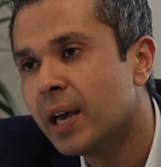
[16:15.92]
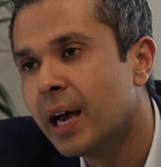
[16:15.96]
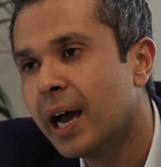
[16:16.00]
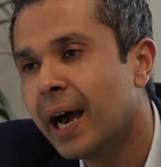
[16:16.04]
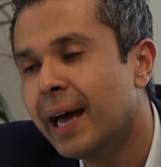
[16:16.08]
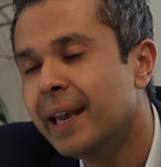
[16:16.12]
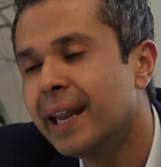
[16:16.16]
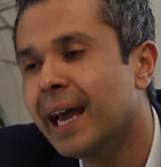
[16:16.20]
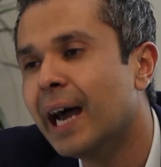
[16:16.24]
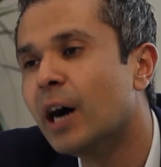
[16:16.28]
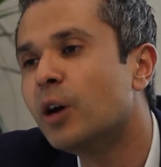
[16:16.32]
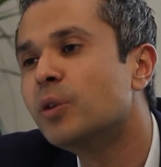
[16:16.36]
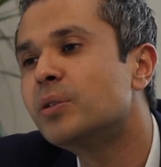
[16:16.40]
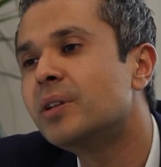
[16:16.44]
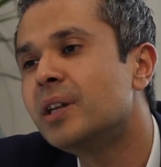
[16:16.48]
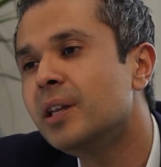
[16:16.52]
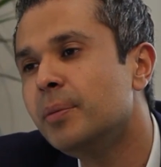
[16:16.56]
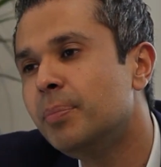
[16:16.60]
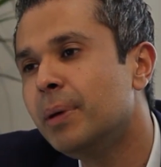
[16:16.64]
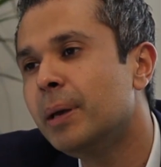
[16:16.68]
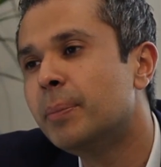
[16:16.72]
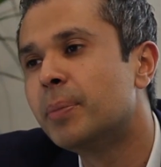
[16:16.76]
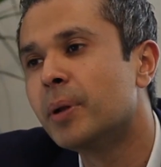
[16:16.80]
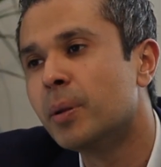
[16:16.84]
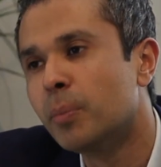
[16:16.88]
and elderly
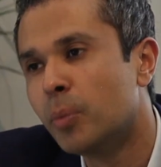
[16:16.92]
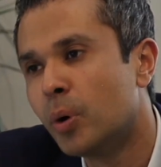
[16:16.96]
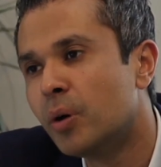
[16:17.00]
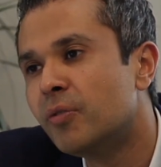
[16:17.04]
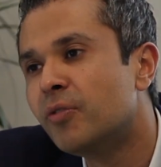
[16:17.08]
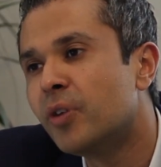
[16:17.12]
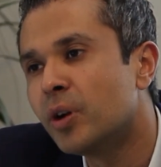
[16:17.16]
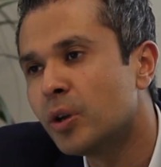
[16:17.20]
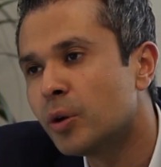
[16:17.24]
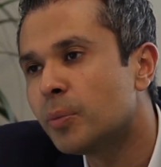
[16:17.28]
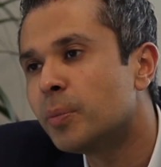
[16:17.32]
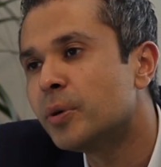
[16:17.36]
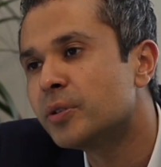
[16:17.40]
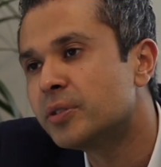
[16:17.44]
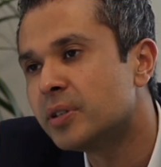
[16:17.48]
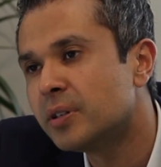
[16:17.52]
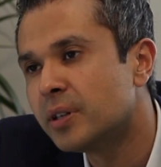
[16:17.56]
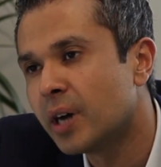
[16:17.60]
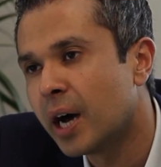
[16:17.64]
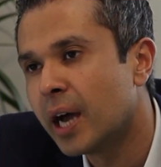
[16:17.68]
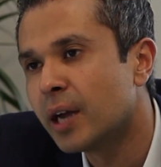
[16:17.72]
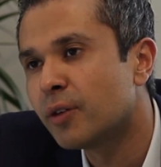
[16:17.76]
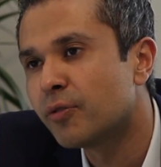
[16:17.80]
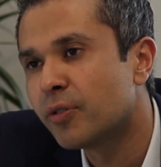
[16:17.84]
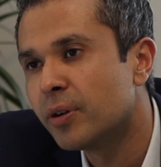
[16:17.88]
people are more vulnerable to
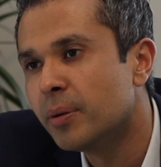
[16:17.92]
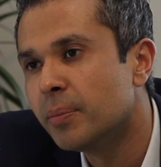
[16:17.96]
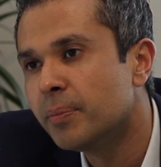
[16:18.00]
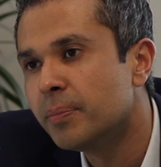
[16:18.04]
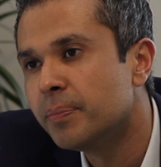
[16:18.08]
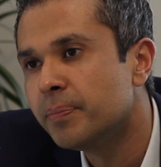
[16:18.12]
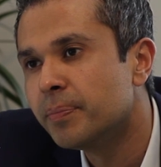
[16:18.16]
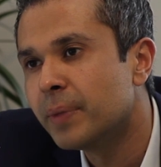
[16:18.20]
dying from